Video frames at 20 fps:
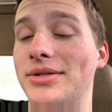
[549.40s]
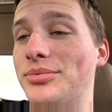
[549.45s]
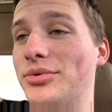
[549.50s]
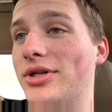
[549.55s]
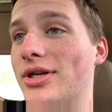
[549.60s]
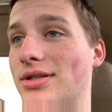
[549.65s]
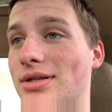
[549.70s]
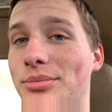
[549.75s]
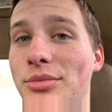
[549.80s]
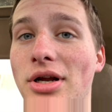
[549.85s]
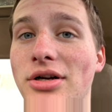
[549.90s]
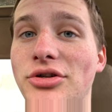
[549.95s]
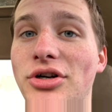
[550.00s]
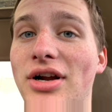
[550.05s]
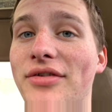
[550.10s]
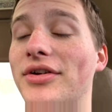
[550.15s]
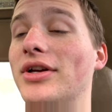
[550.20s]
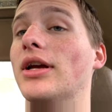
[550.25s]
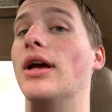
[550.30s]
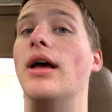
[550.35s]
because I'm not
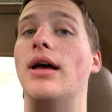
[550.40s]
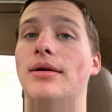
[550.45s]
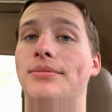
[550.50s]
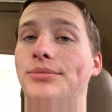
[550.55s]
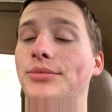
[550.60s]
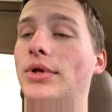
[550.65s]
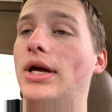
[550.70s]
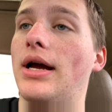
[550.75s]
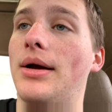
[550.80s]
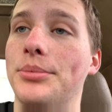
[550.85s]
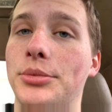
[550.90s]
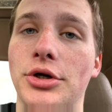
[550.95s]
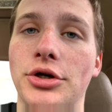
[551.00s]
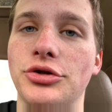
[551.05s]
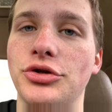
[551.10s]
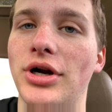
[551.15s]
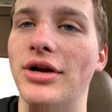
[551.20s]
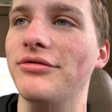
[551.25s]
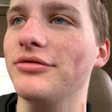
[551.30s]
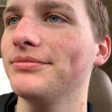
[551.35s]
driving. I'm gonna
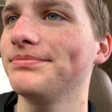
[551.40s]
drive.